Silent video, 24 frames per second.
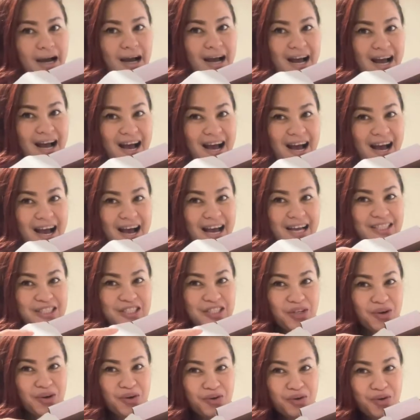Ah,
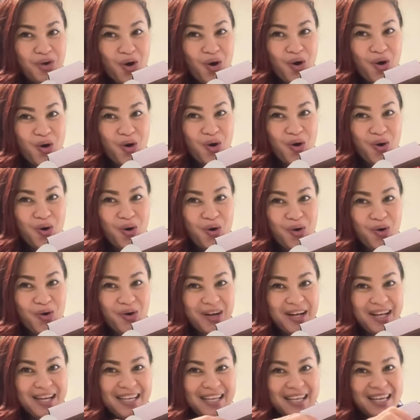so
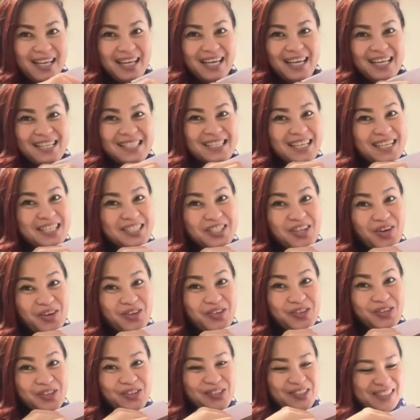cool. Isn't it so
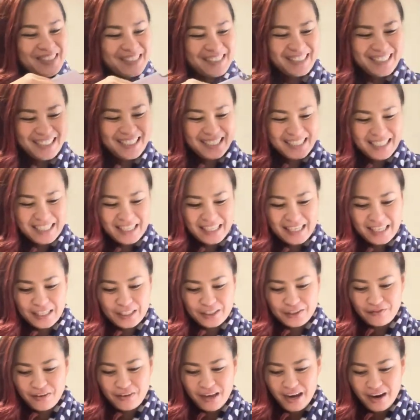cool?
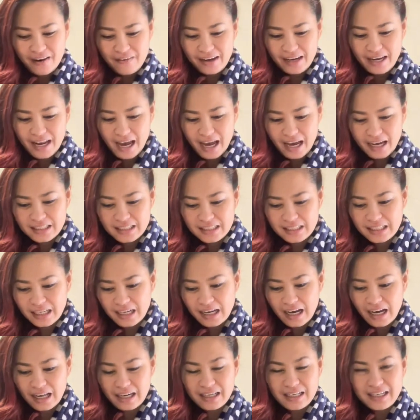Very nice. The
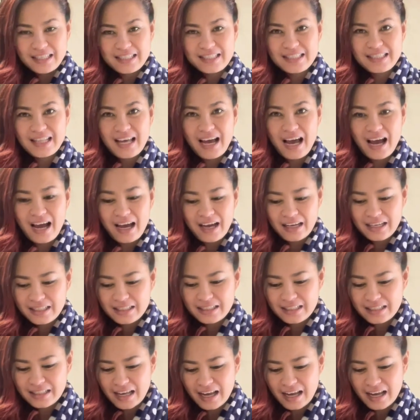color is nice.